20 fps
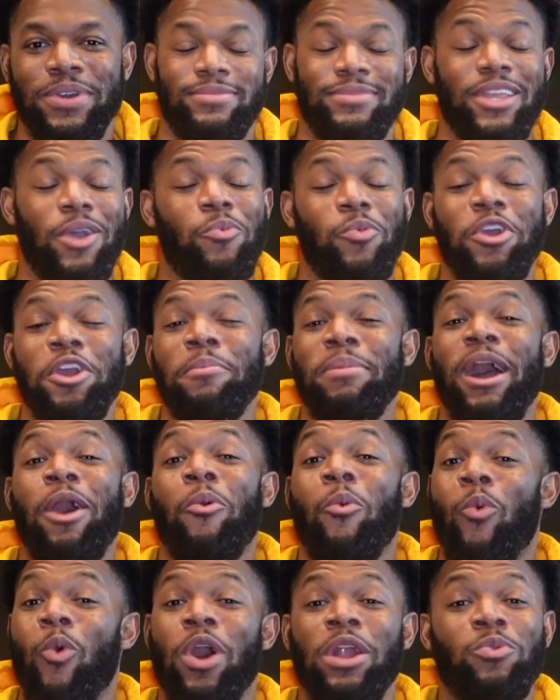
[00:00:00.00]
Now we're
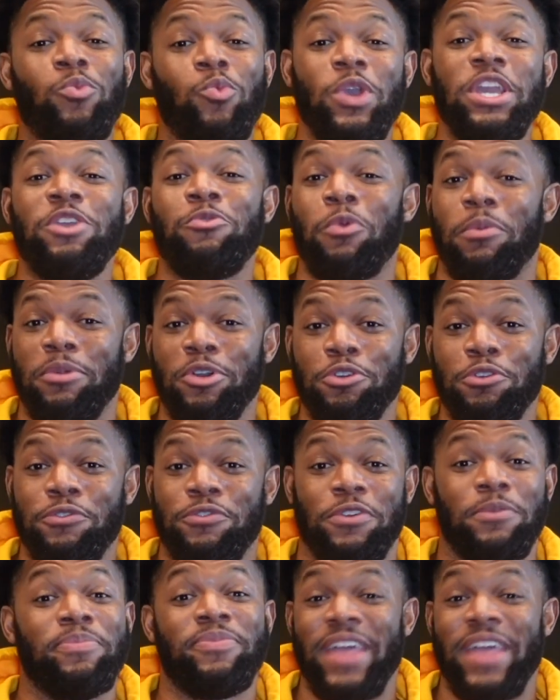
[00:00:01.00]
about 1 week removed from